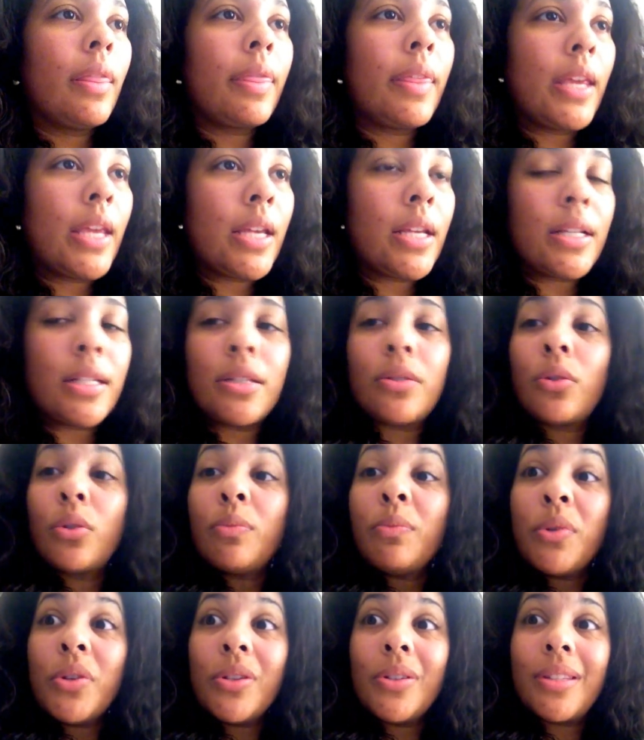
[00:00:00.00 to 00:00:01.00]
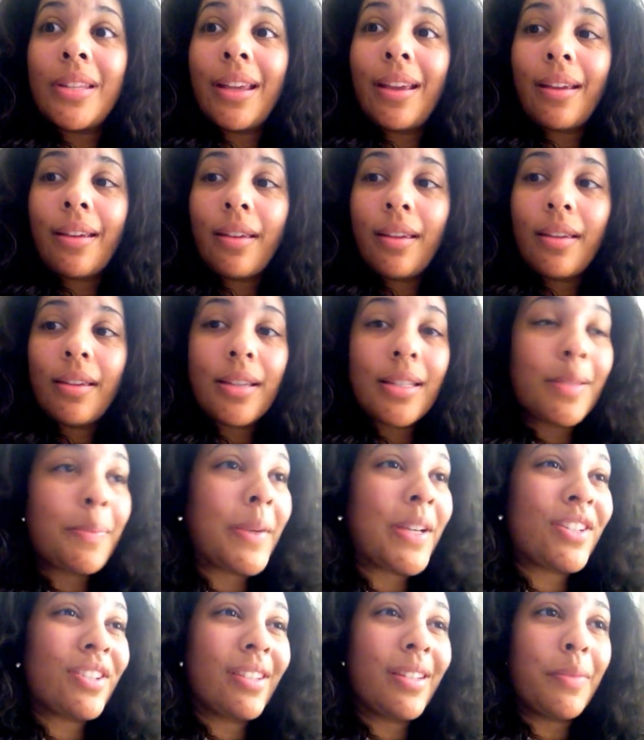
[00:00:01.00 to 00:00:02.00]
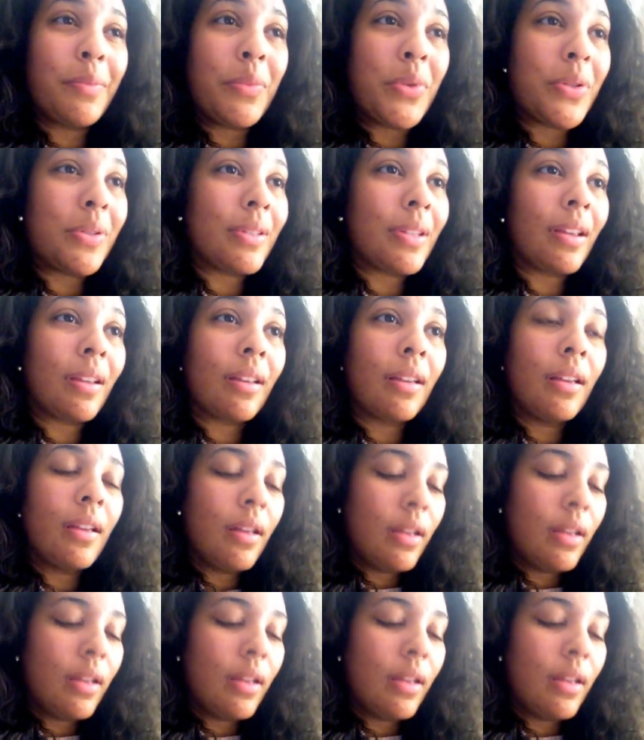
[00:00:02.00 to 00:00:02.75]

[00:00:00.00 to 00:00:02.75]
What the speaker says: things, through music, especially music.